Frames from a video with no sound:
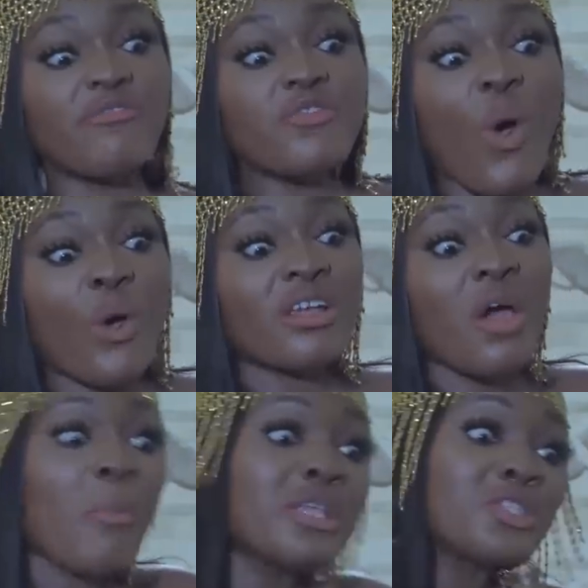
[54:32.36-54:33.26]
have known
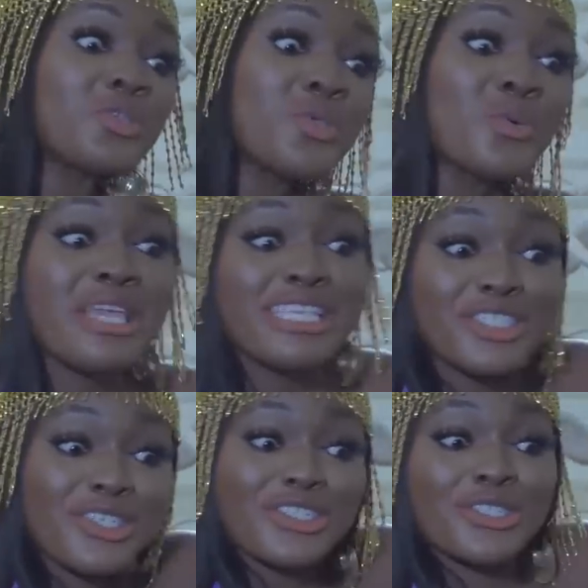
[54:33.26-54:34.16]
coming to you
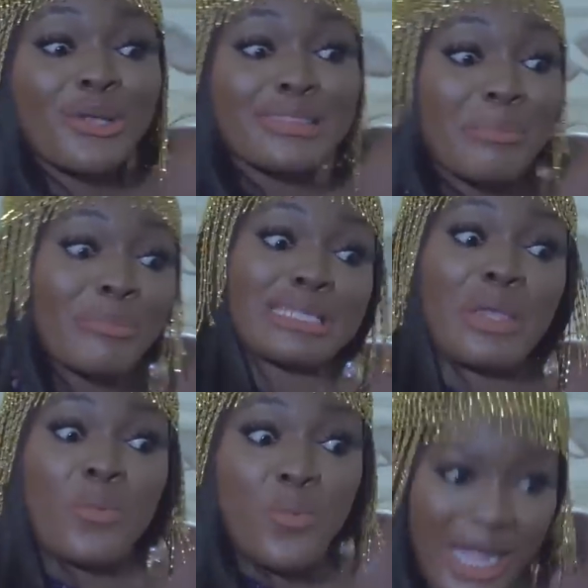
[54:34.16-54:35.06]
is just nothing but
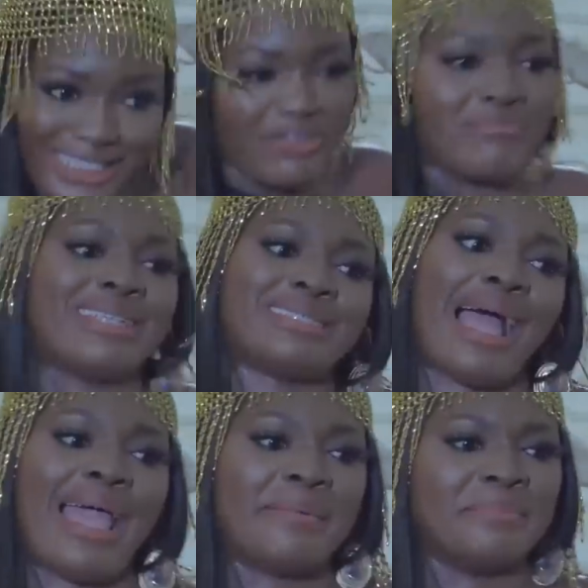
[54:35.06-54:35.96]
a waste of my
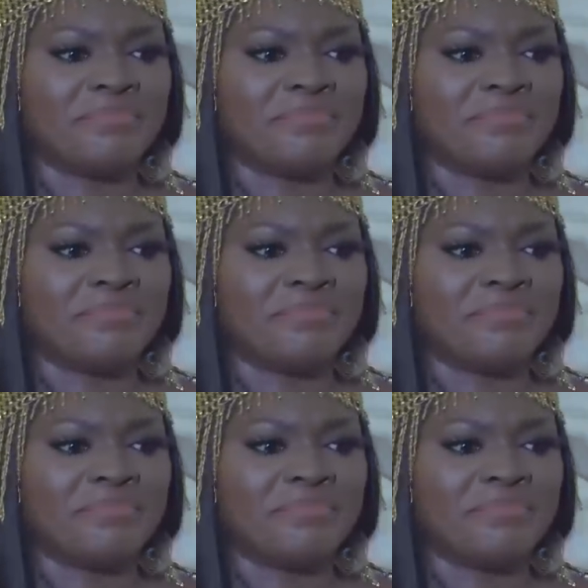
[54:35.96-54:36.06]
time.